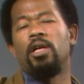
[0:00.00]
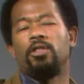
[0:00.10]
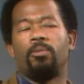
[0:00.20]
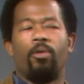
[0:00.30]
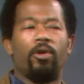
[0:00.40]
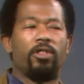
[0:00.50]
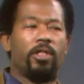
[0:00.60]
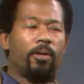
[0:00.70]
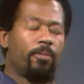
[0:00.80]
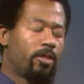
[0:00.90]
supports
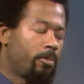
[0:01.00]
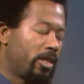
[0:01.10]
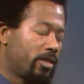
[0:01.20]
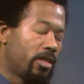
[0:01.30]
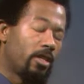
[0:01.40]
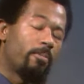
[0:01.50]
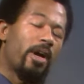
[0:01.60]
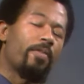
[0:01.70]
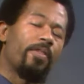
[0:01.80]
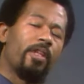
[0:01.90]
them, speaks good
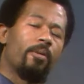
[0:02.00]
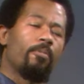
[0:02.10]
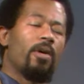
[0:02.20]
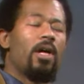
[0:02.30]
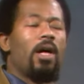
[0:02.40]
about them,